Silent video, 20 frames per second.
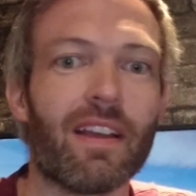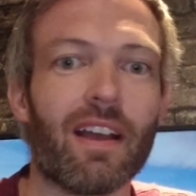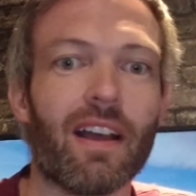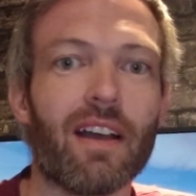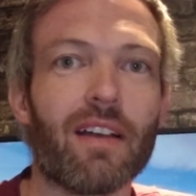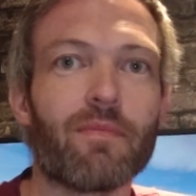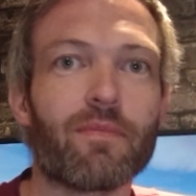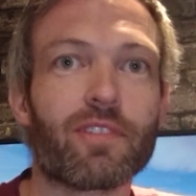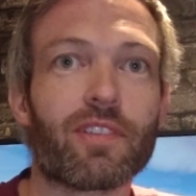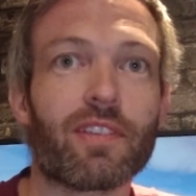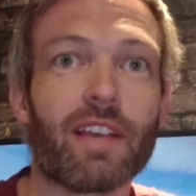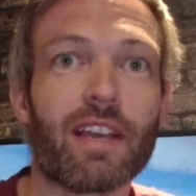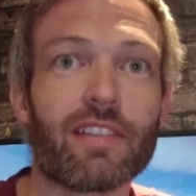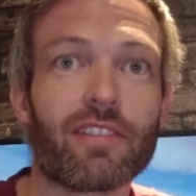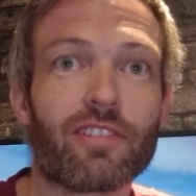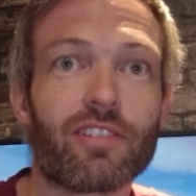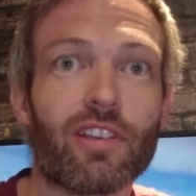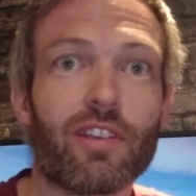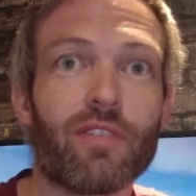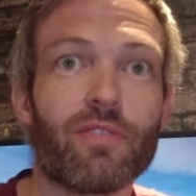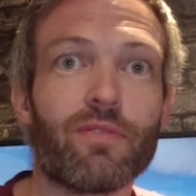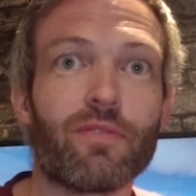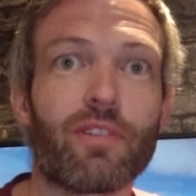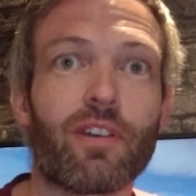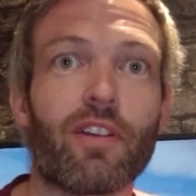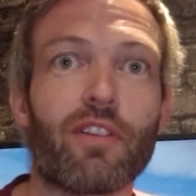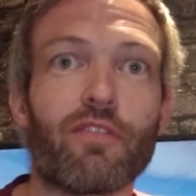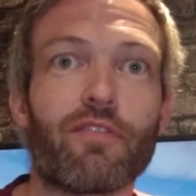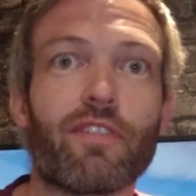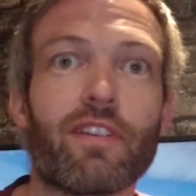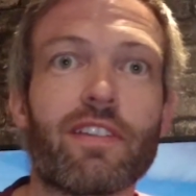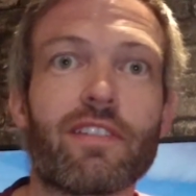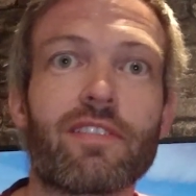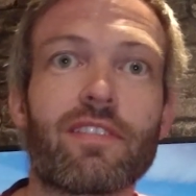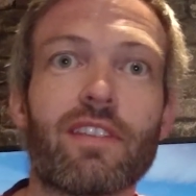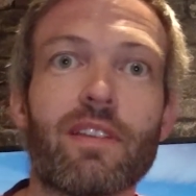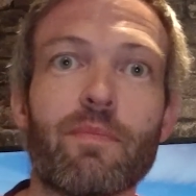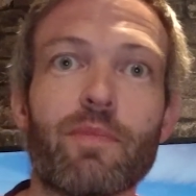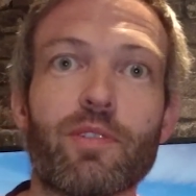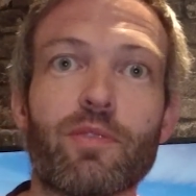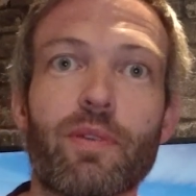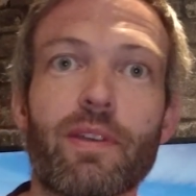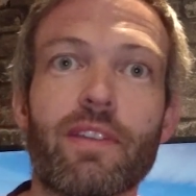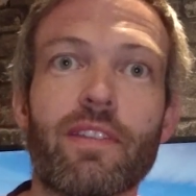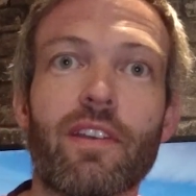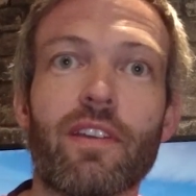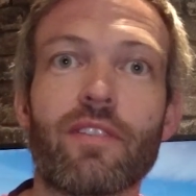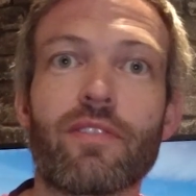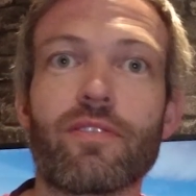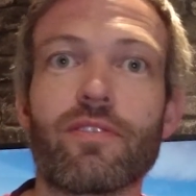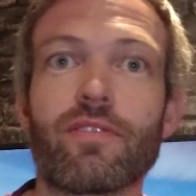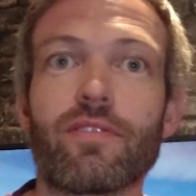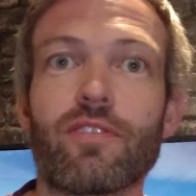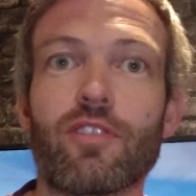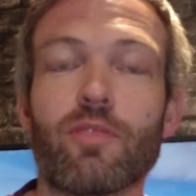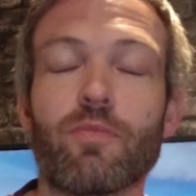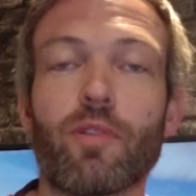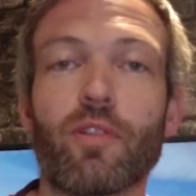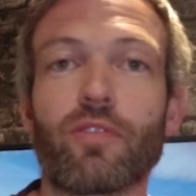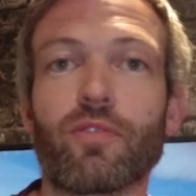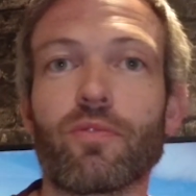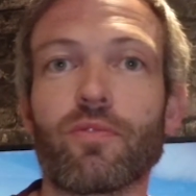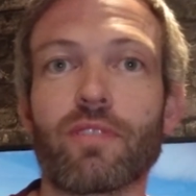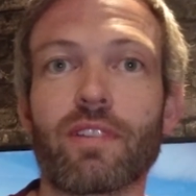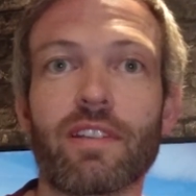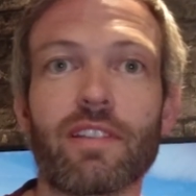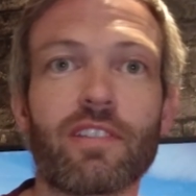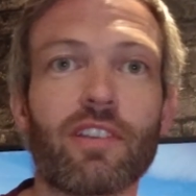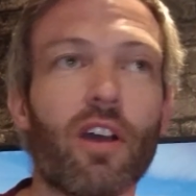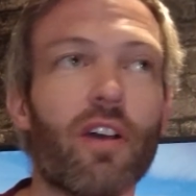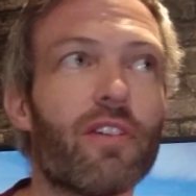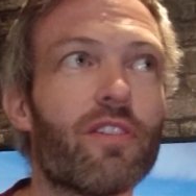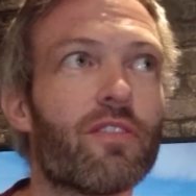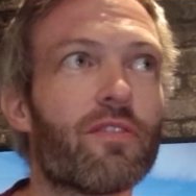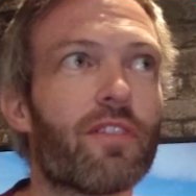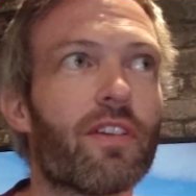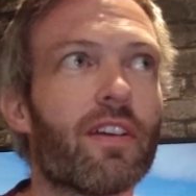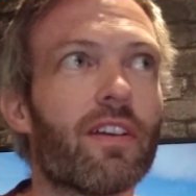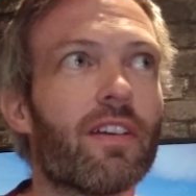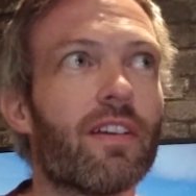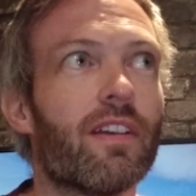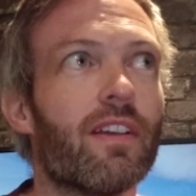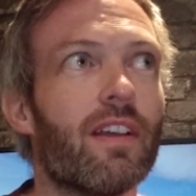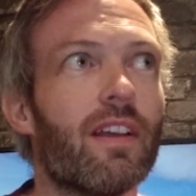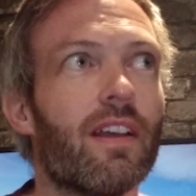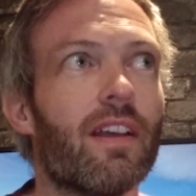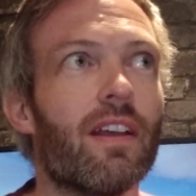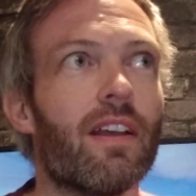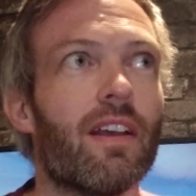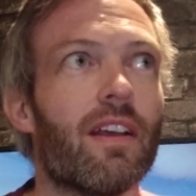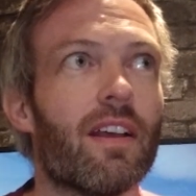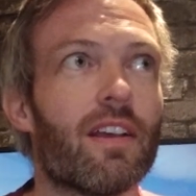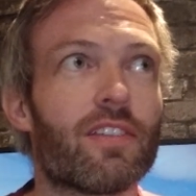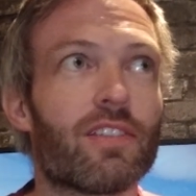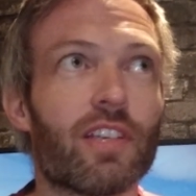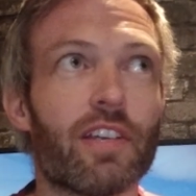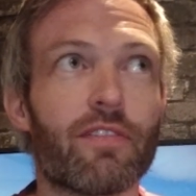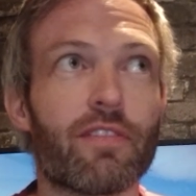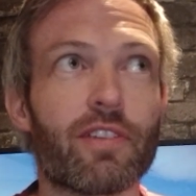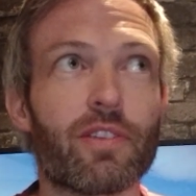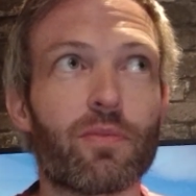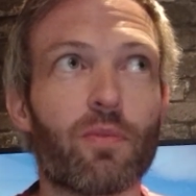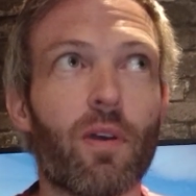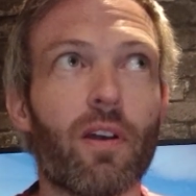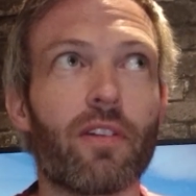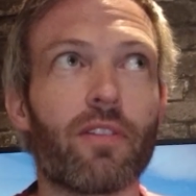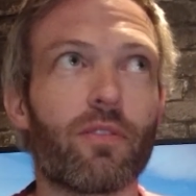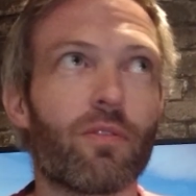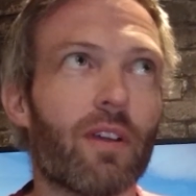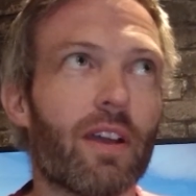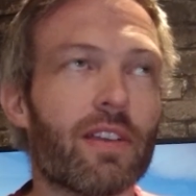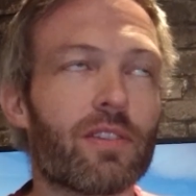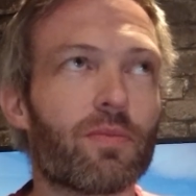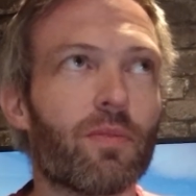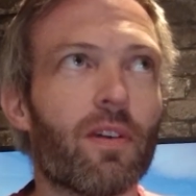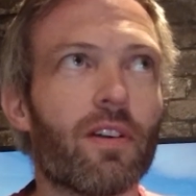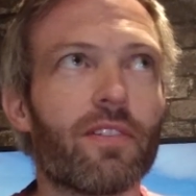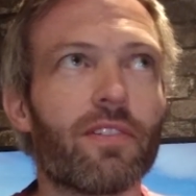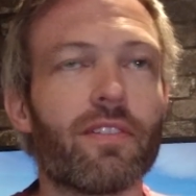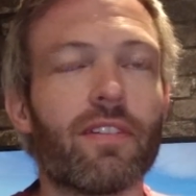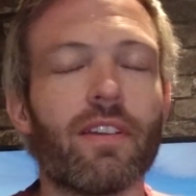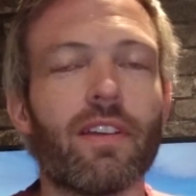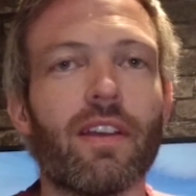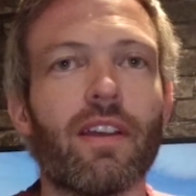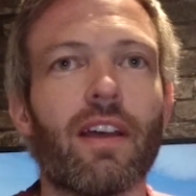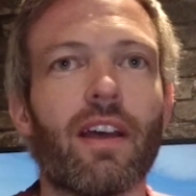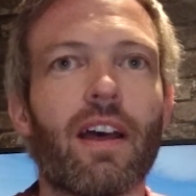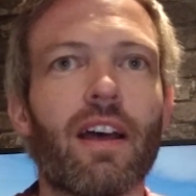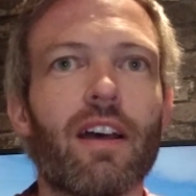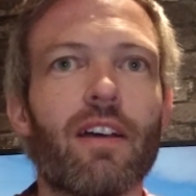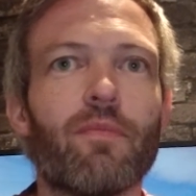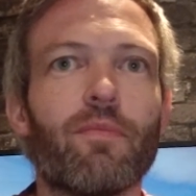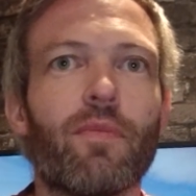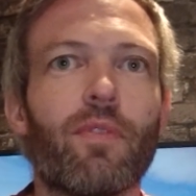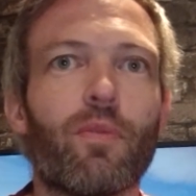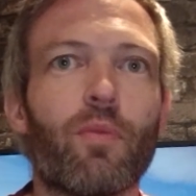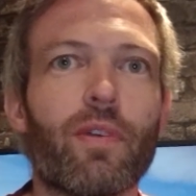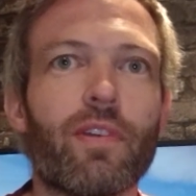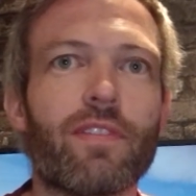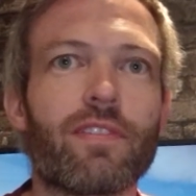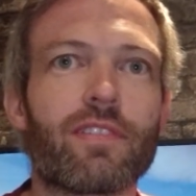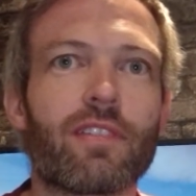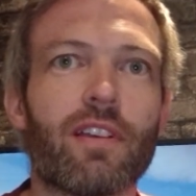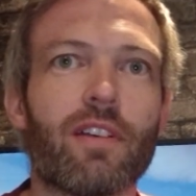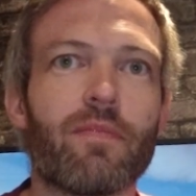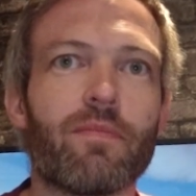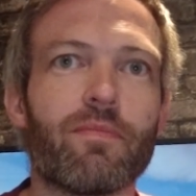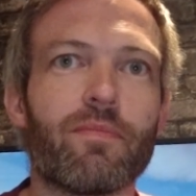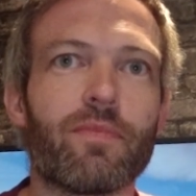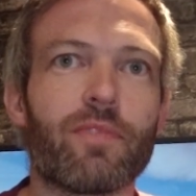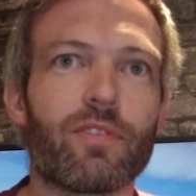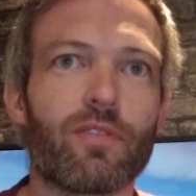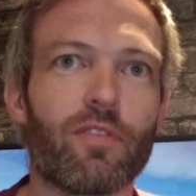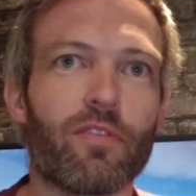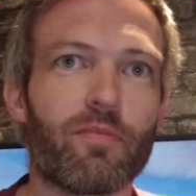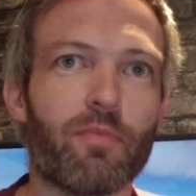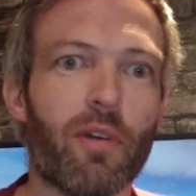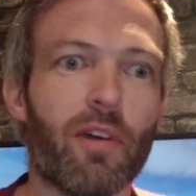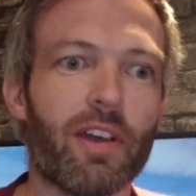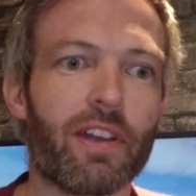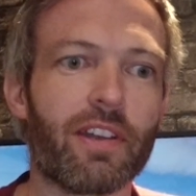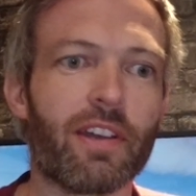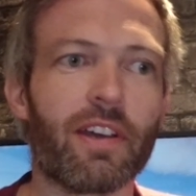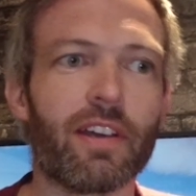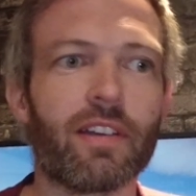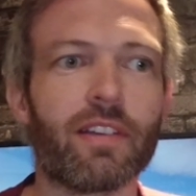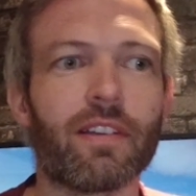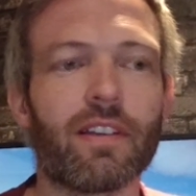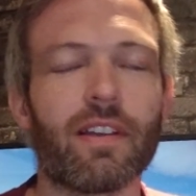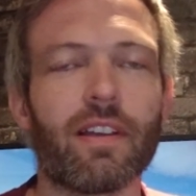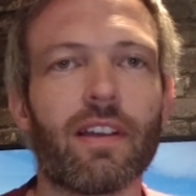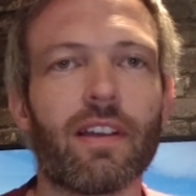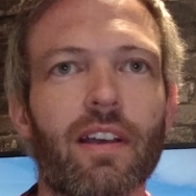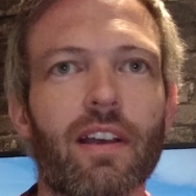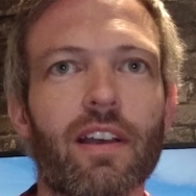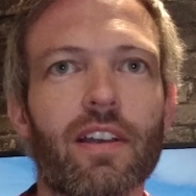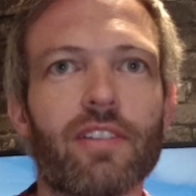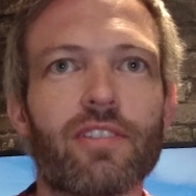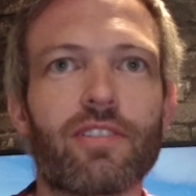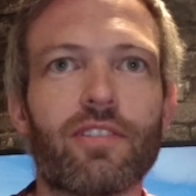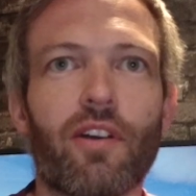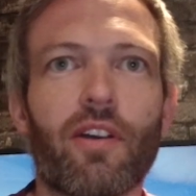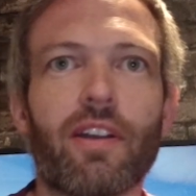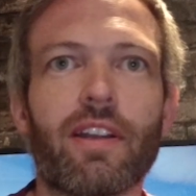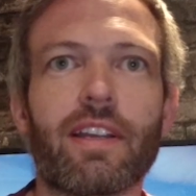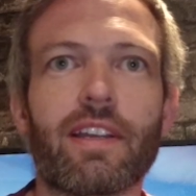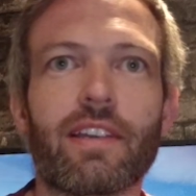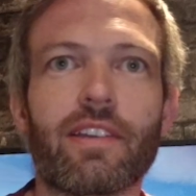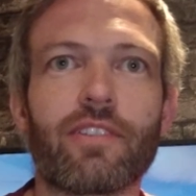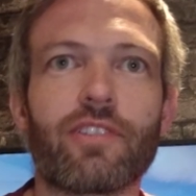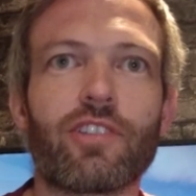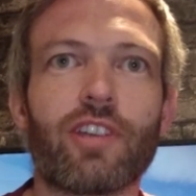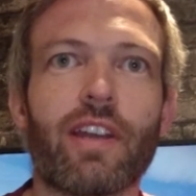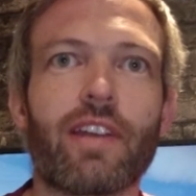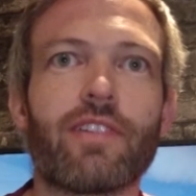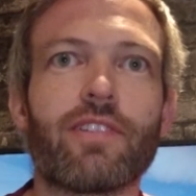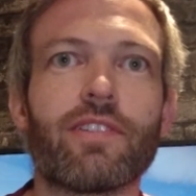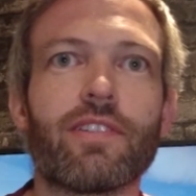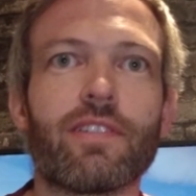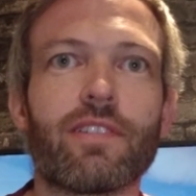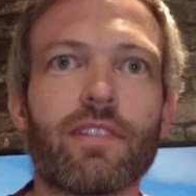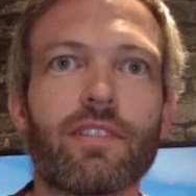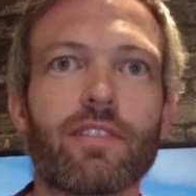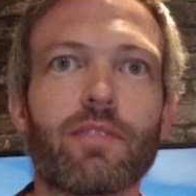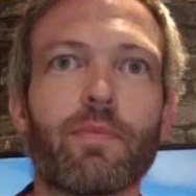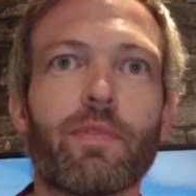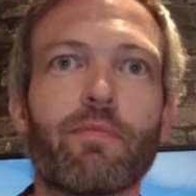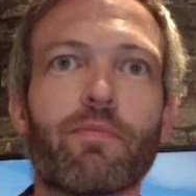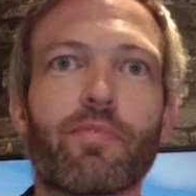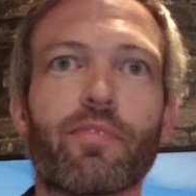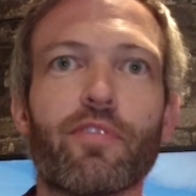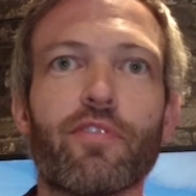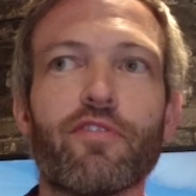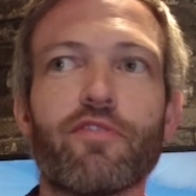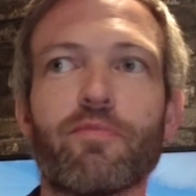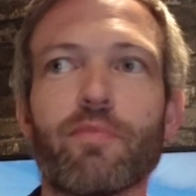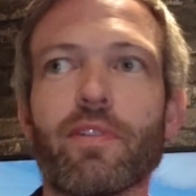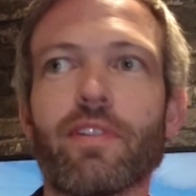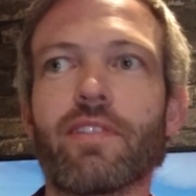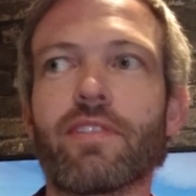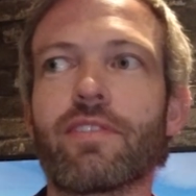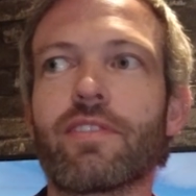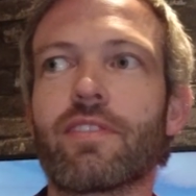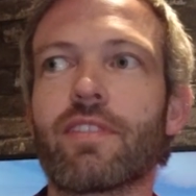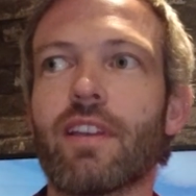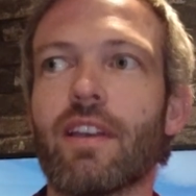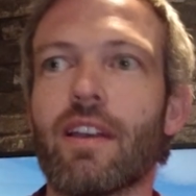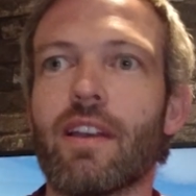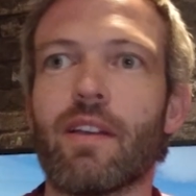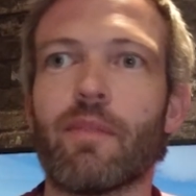So the S2 kind of fits in between those two models, and it's kind of a Series 1 or S1 with some sort of minor styling changes and some improvements.